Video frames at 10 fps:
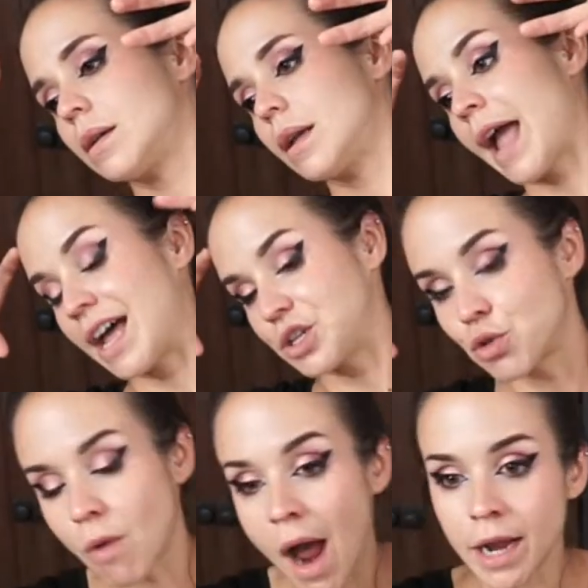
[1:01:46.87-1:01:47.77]
at
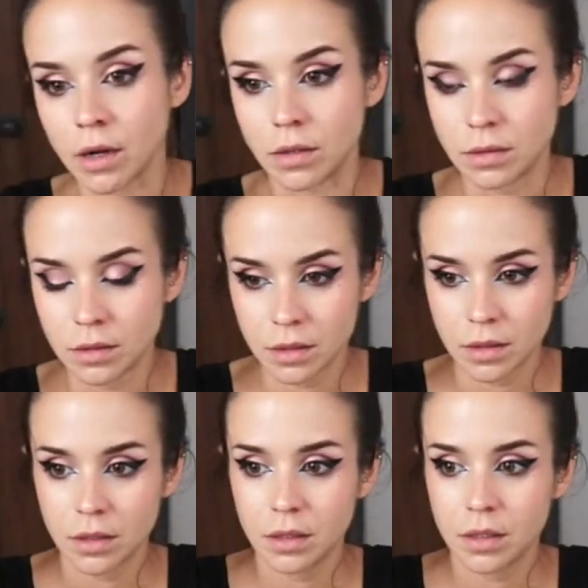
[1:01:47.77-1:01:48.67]
trial,
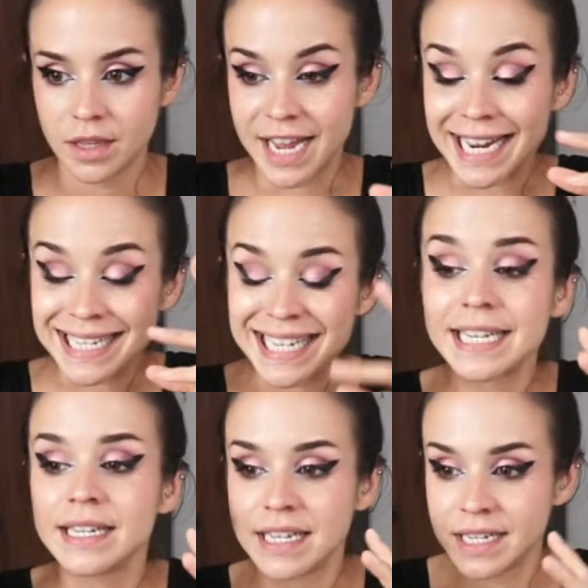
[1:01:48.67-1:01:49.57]
the
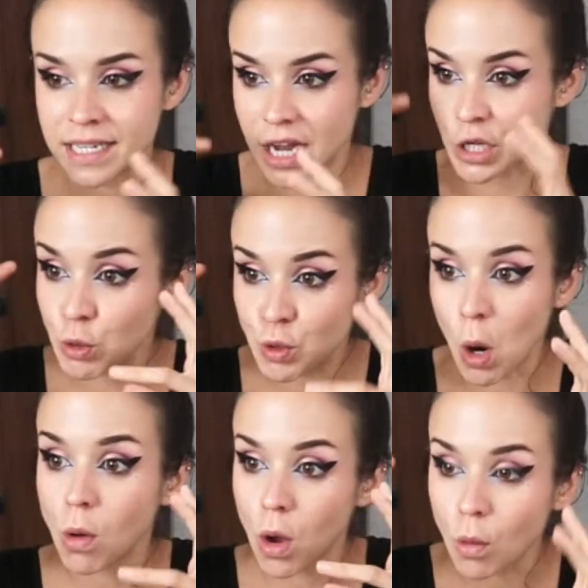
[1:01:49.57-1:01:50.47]
idea is that you
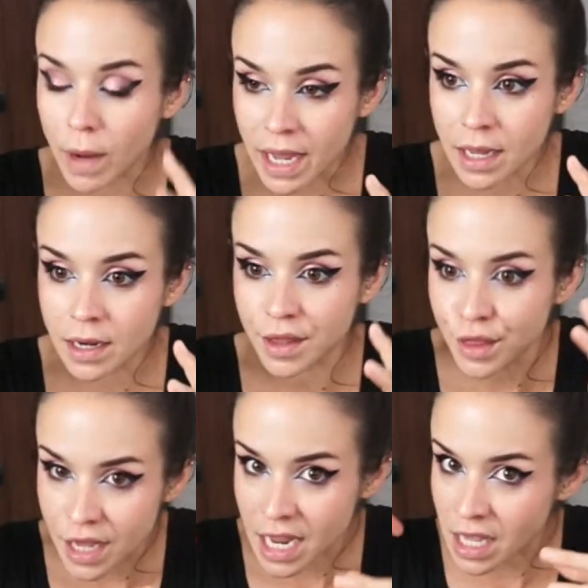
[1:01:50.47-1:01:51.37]
don't go in
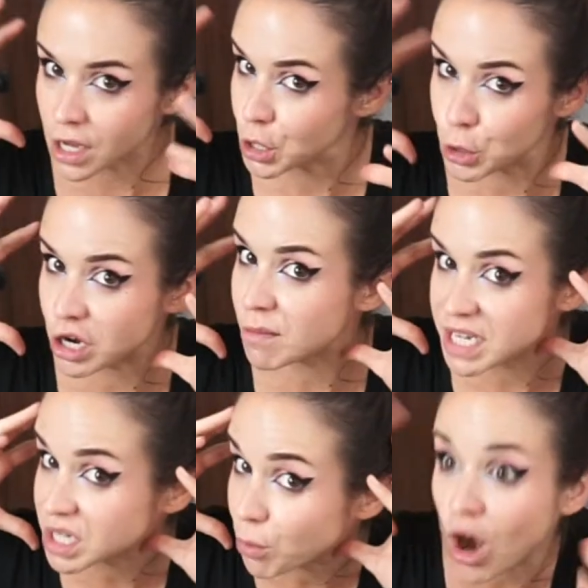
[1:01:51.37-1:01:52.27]
thinking that you're going to be
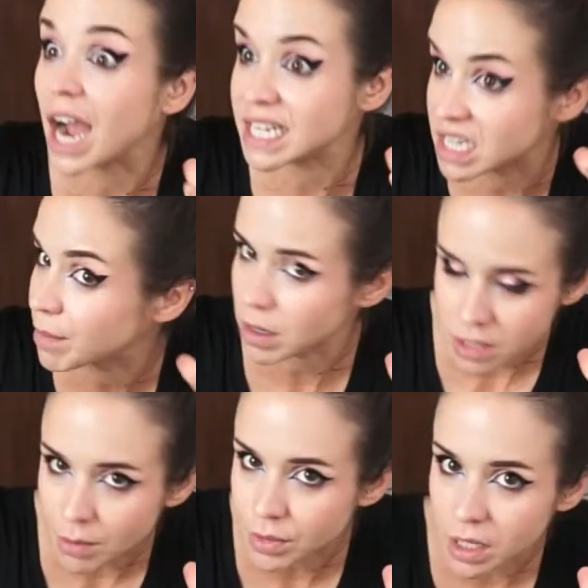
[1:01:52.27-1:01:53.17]
surprised about
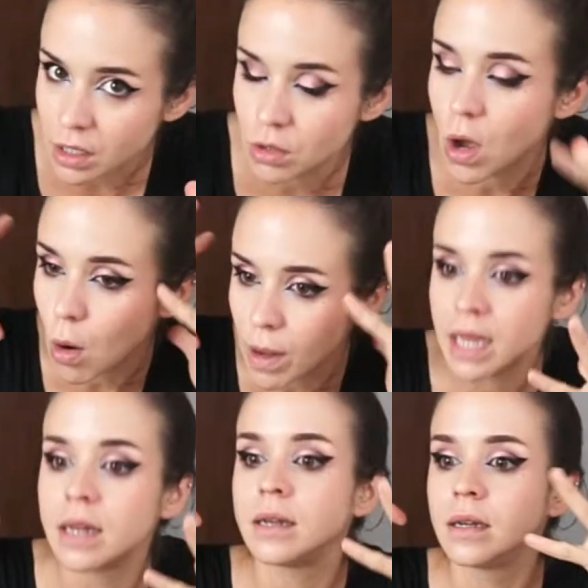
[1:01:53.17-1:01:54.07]
something. You go
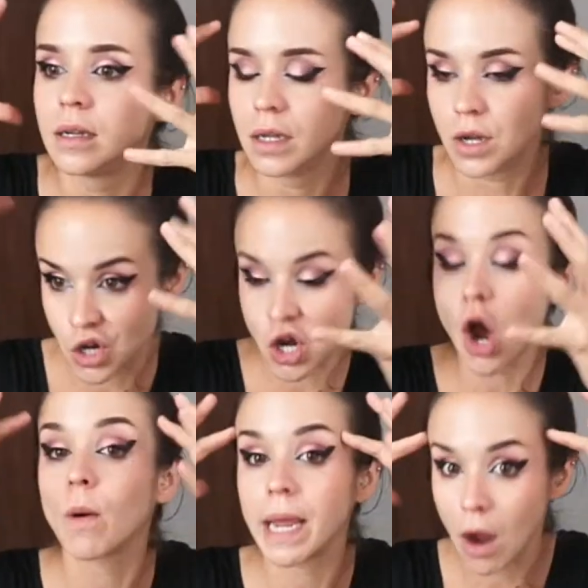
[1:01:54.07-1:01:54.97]
in
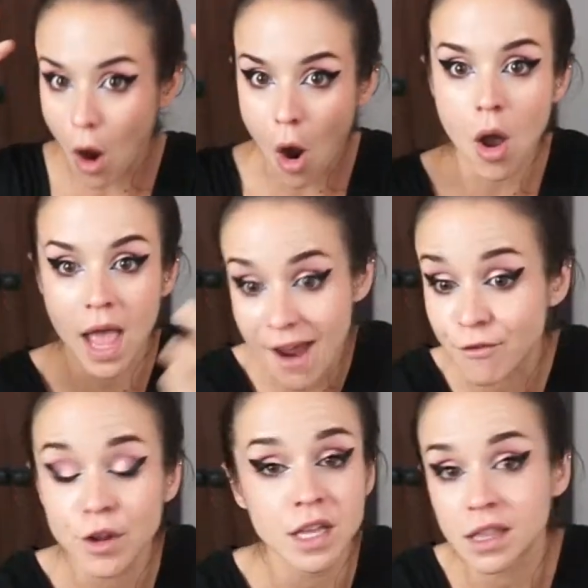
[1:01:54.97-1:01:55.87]
knowing
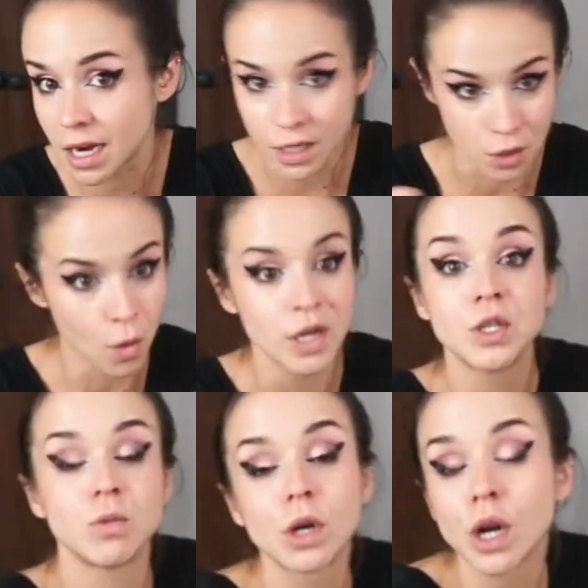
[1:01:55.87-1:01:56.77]
everything that is going
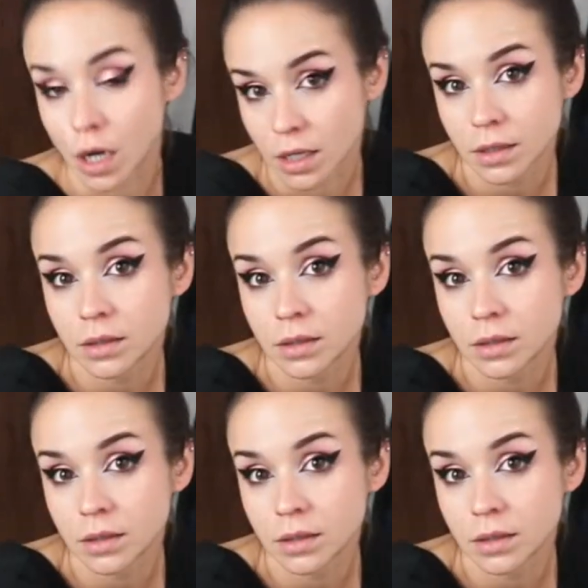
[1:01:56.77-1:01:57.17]
to occur,